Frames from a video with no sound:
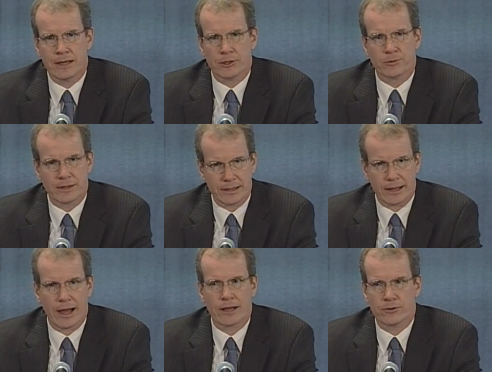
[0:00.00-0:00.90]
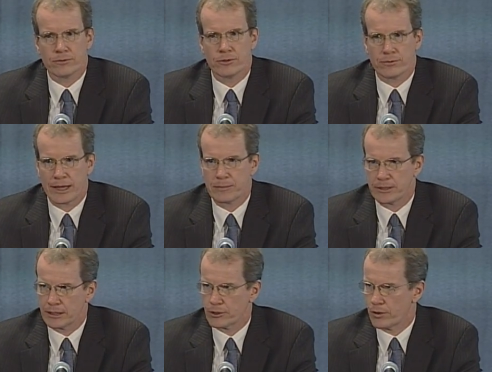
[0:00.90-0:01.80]
And you would think a guy who, who came to
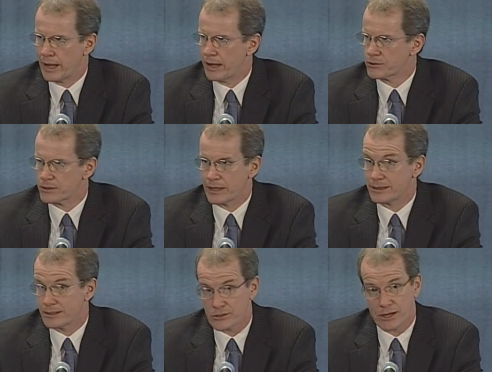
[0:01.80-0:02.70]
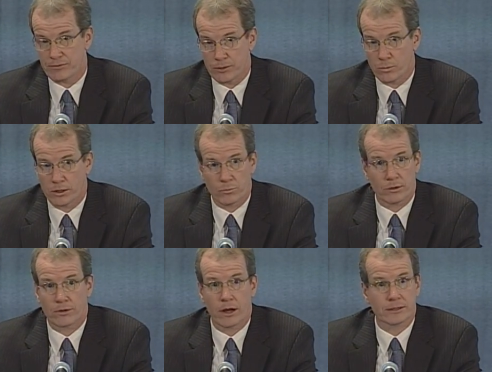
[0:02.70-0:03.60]
the Illinois House in 1971 would
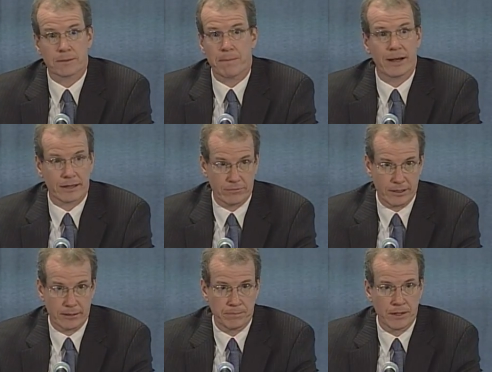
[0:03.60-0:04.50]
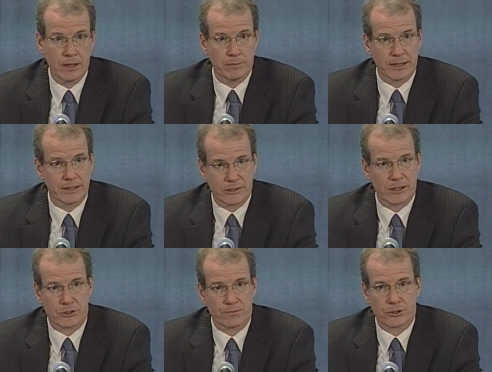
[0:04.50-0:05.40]
have gone to many of them. But he, he
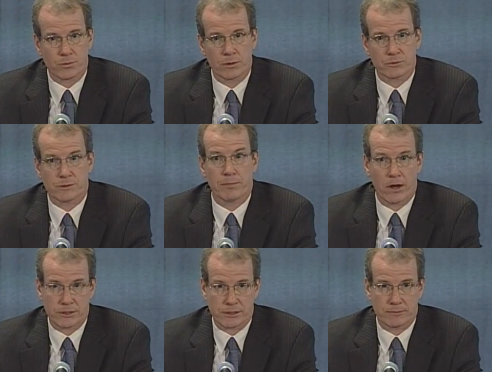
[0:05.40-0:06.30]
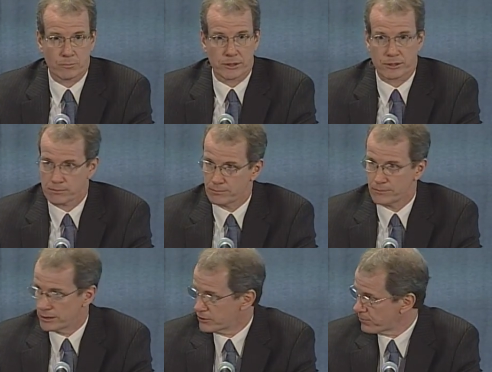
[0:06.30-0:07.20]
said his first one was in Boston, which,
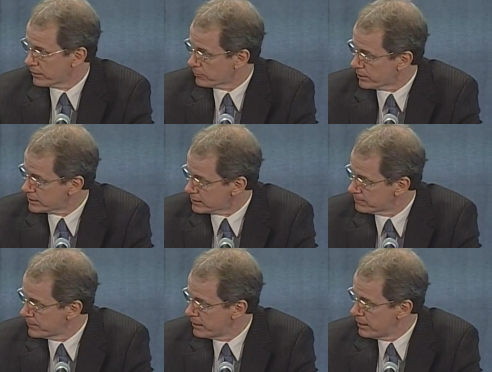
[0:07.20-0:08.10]
you know, is fairly recent. Mm -hmm.